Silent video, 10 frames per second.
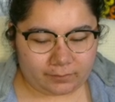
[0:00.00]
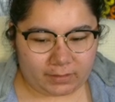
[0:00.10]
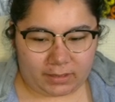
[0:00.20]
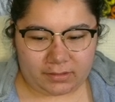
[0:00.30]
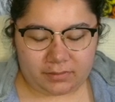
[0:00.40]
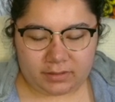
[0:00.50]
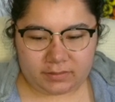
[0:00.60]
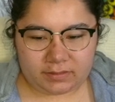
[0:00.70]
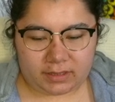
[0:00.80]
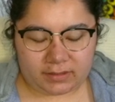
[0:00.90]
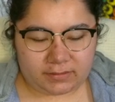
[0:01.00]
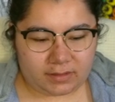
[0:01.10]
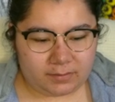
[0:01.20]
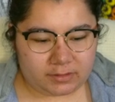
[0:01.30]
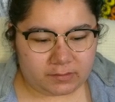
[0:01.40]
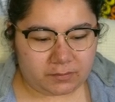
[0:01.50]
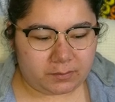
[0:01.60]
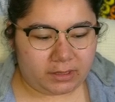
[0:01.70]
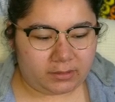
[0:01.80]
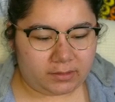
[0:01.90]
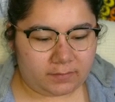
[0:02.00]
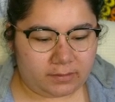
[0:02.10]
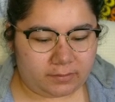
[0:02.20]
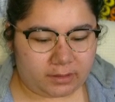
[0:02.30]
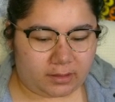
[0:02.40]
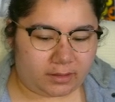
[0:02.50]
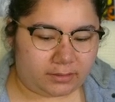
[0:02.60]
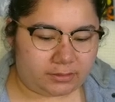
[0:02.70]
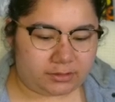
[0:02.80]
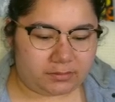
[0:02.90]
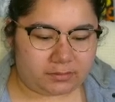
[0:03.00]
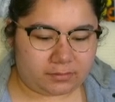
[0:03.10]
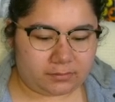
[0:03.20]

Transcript: I know it doesn't taste that much different, but I love the ricotta cheese